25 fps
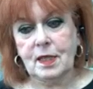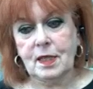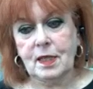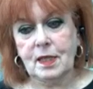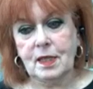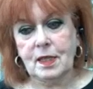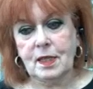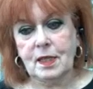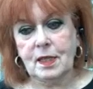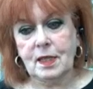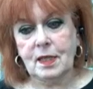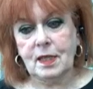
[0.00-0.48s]

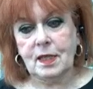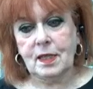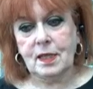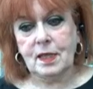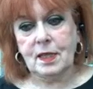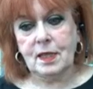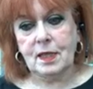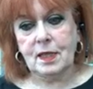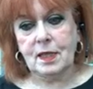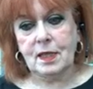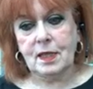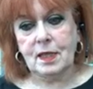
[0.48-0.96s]

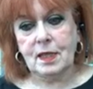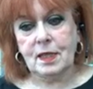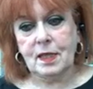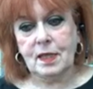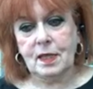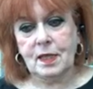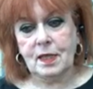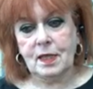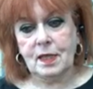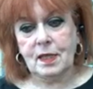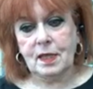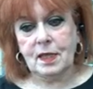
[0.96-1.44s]

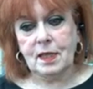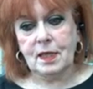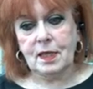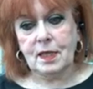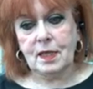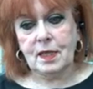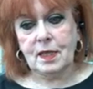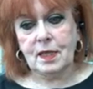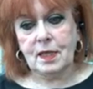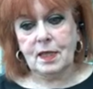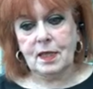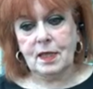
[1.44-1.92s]

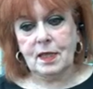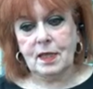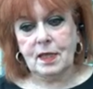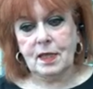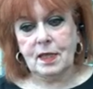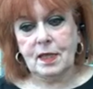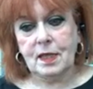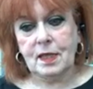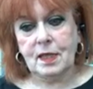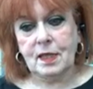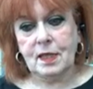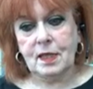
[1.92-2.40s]

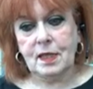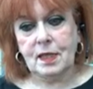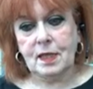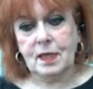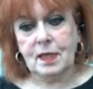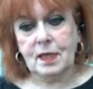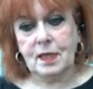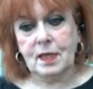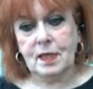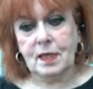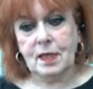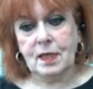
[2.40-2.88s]

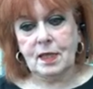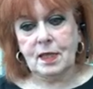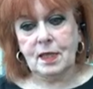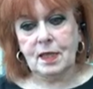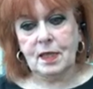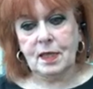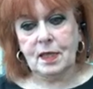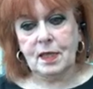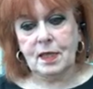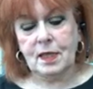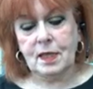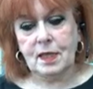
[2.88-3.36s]

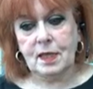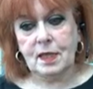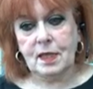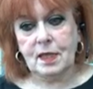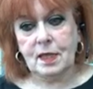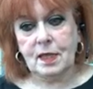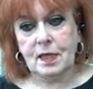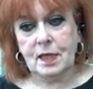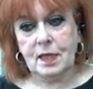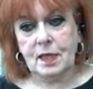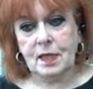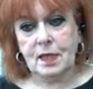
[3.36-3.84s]

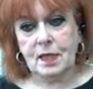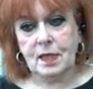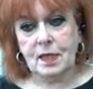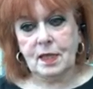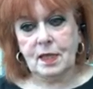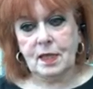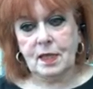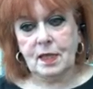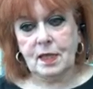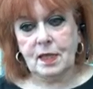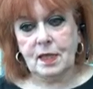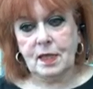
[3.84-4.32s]

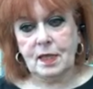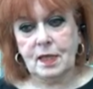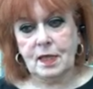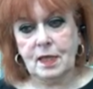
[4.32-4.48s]
No words are spoken by the person on screen.